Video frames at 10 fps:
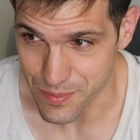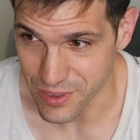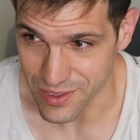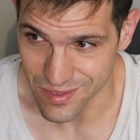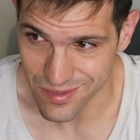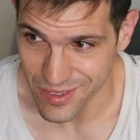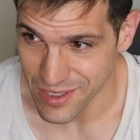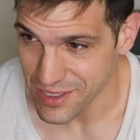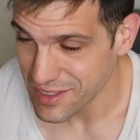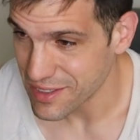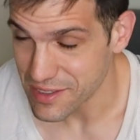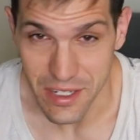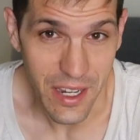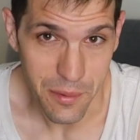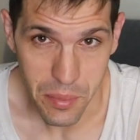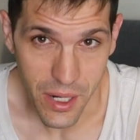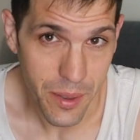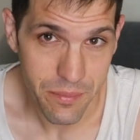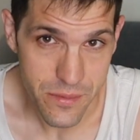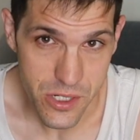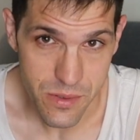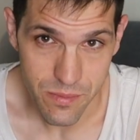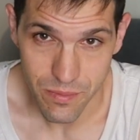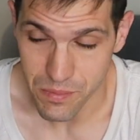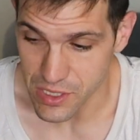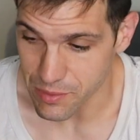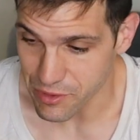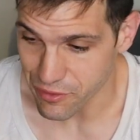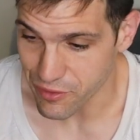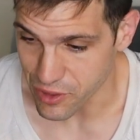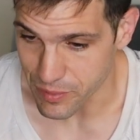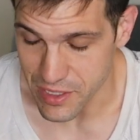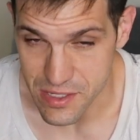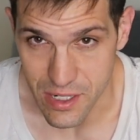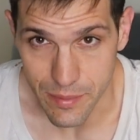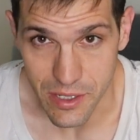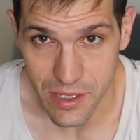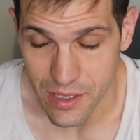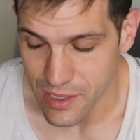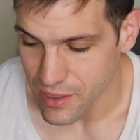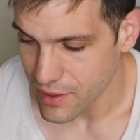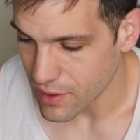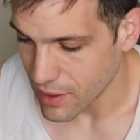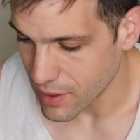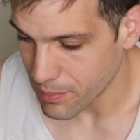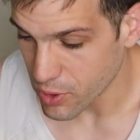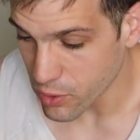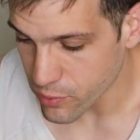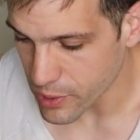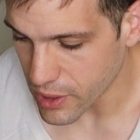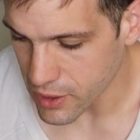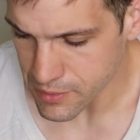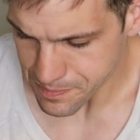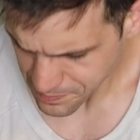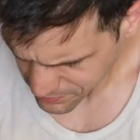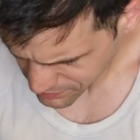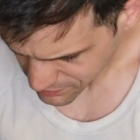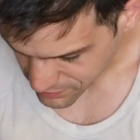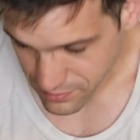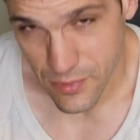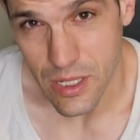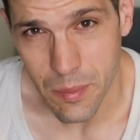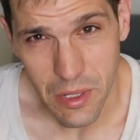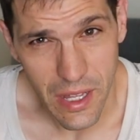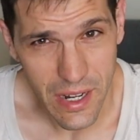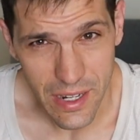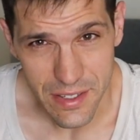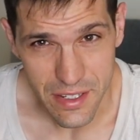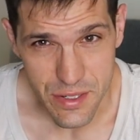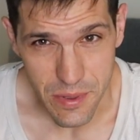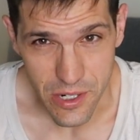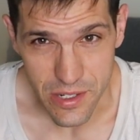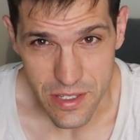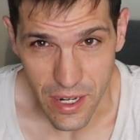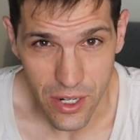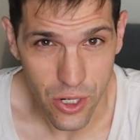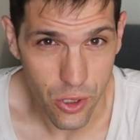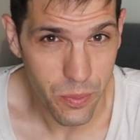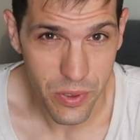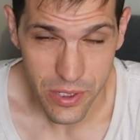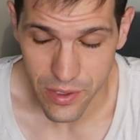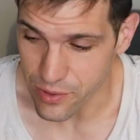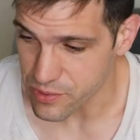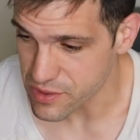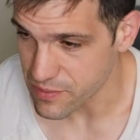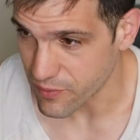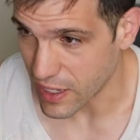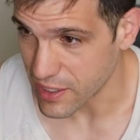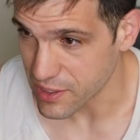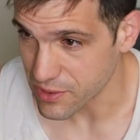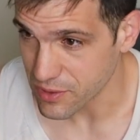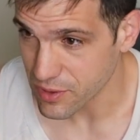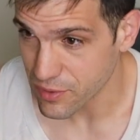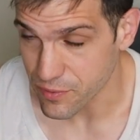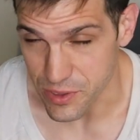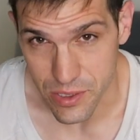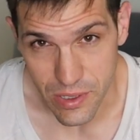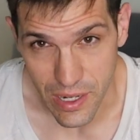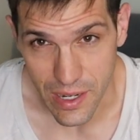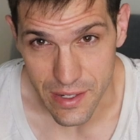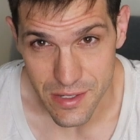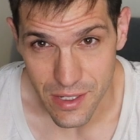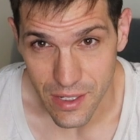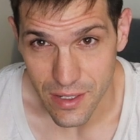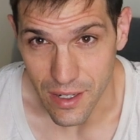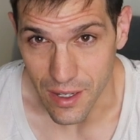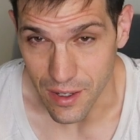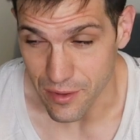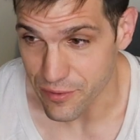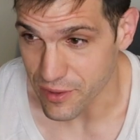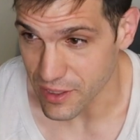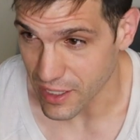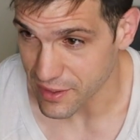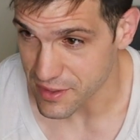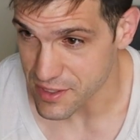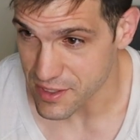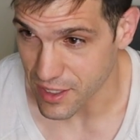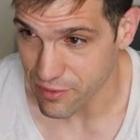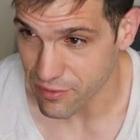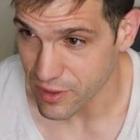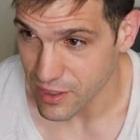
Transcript: been diet pop, just being able to fill my stomach. But overall, I'm glad I had the experience. I hope there was some value for you guys. If you like this stuff,